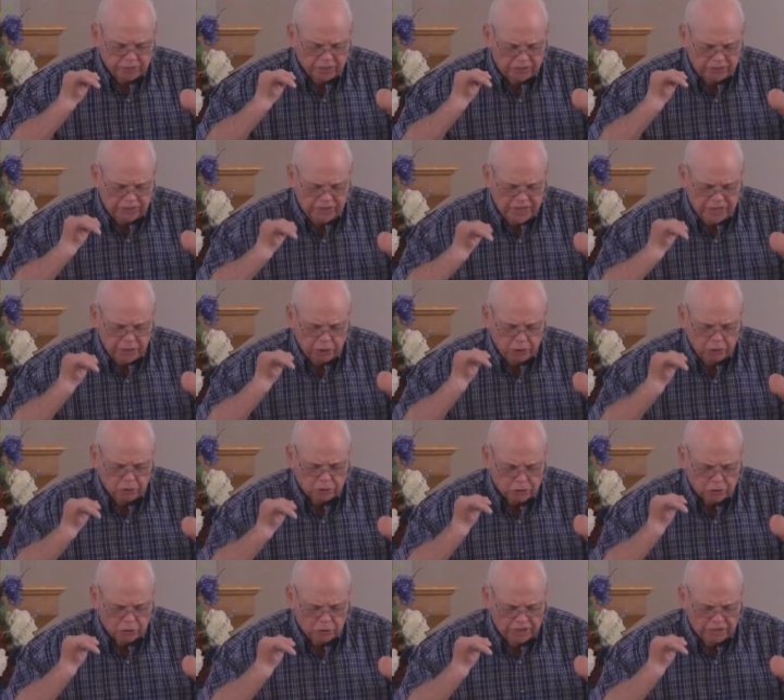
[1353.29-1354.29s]

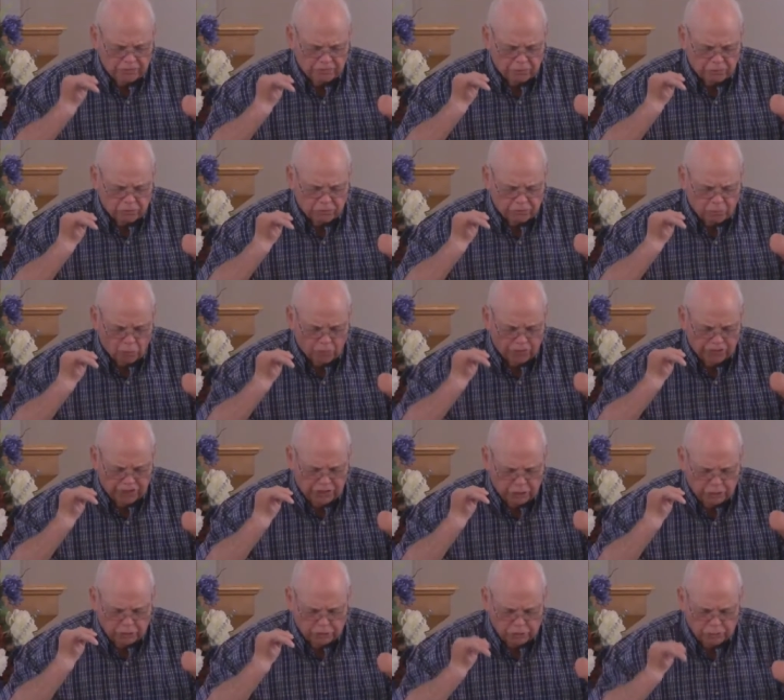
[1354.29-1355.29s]
in verse 4, then
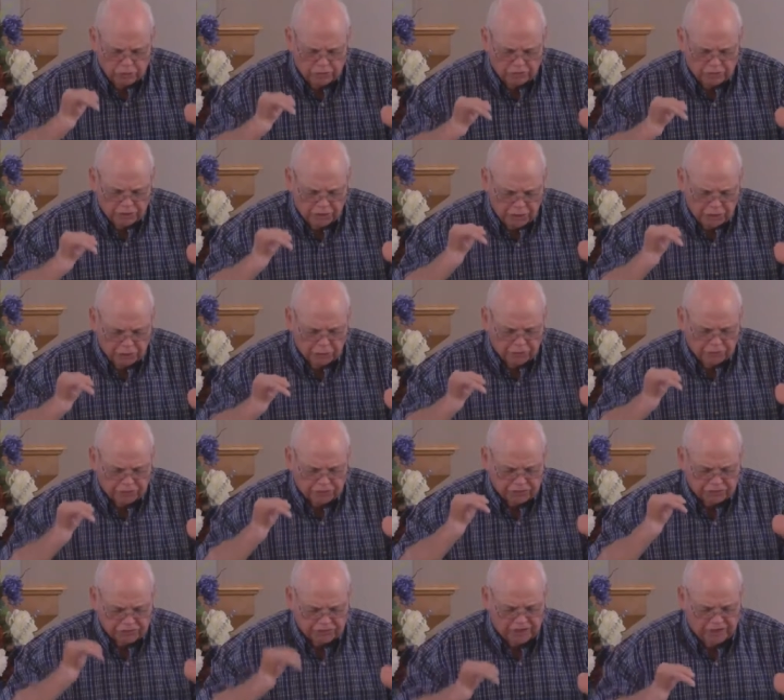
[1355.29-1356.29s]
whosoever heareth the
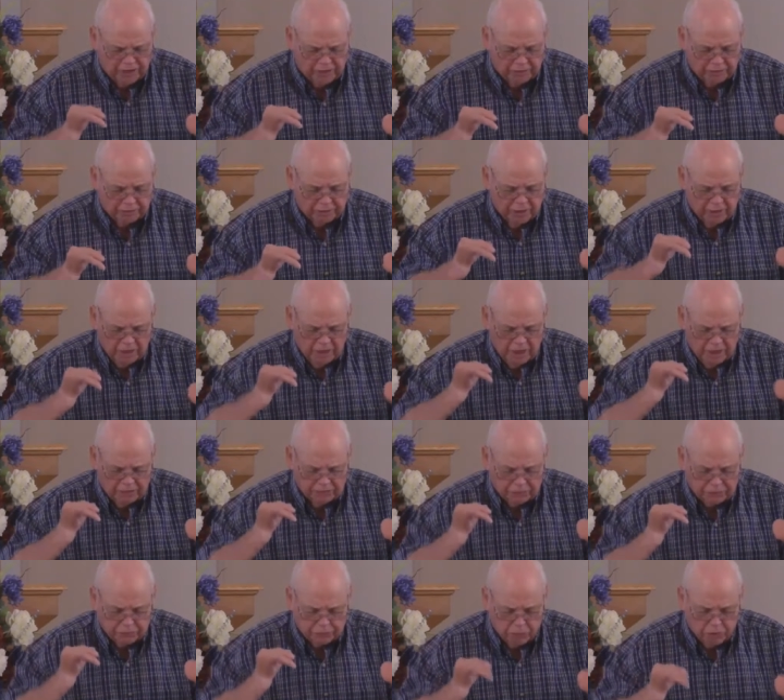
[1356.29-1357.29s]
sound of
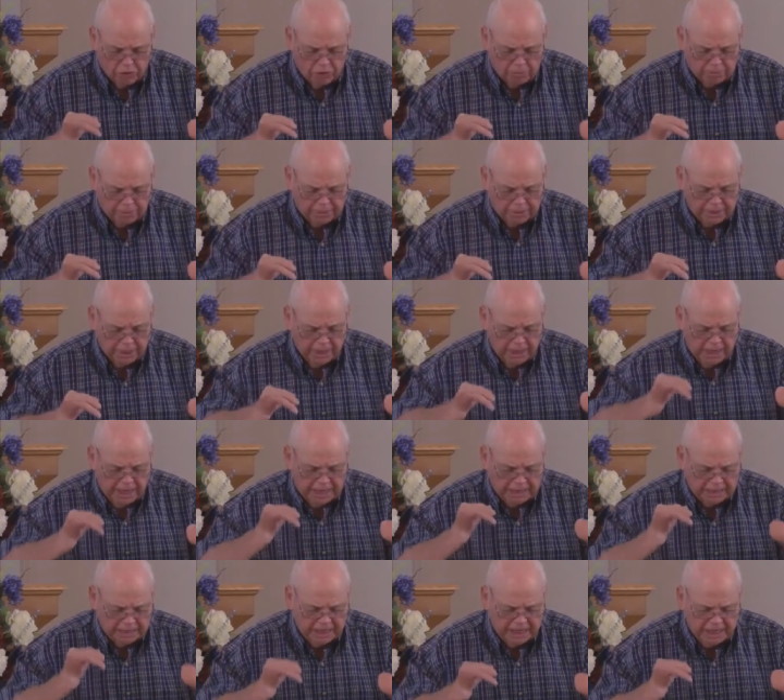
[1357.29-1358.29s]
the trumpet
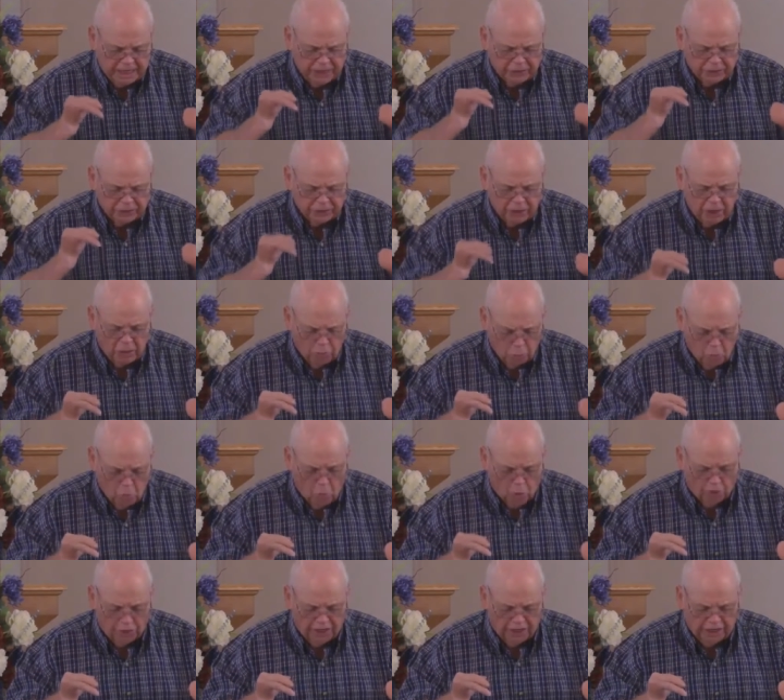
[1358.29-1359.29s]
and taketh not
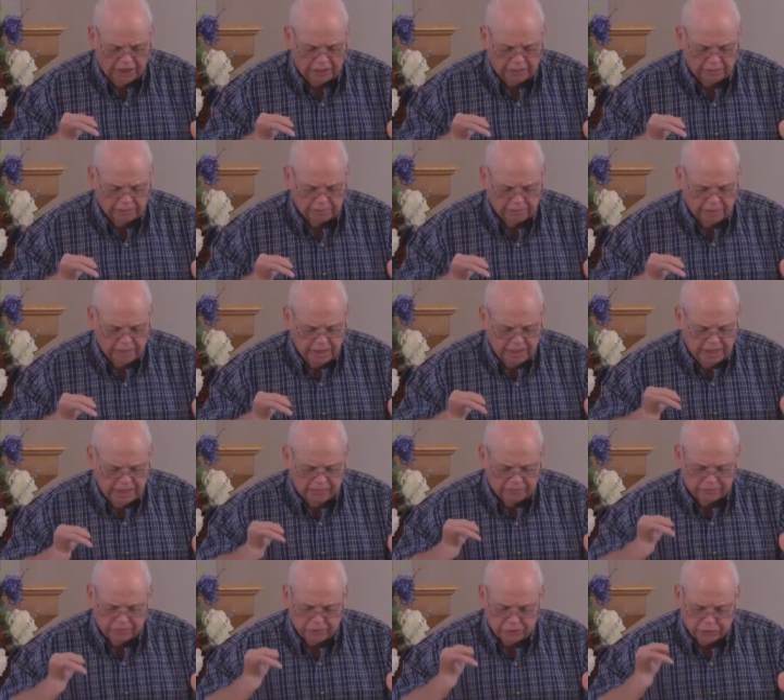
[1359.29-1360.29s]
warning,
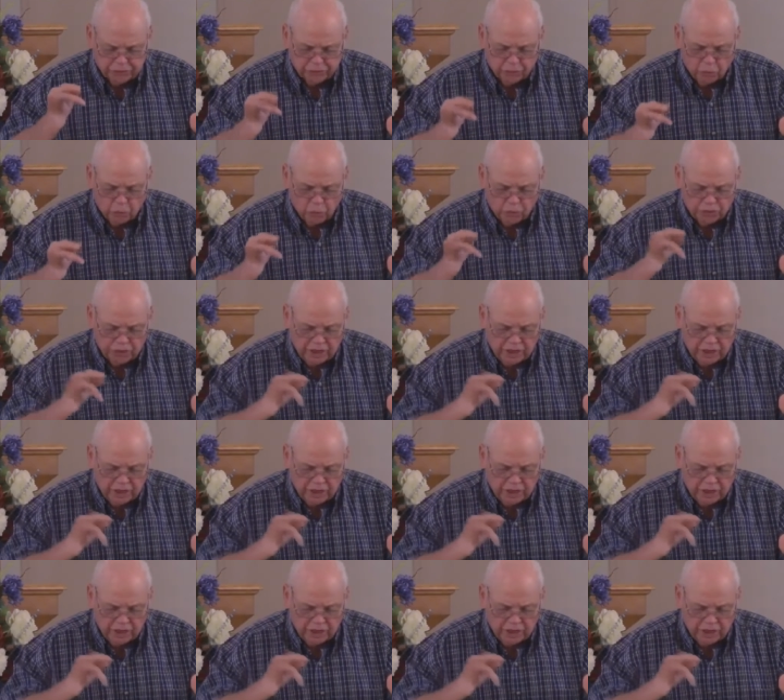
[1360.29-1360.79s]
if the sword